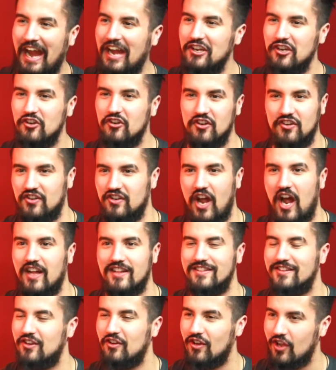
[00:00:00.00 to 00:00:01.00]
and you're
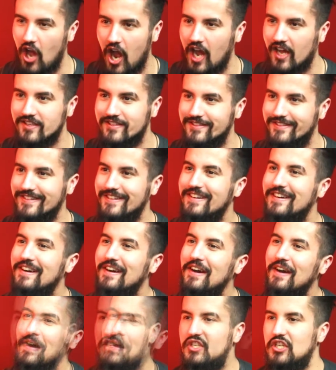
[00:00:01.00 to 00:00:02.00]
not. You're lost,
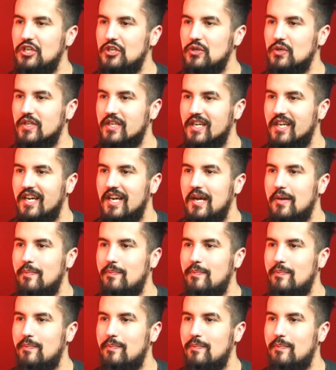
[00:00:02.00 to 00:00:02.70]
dude.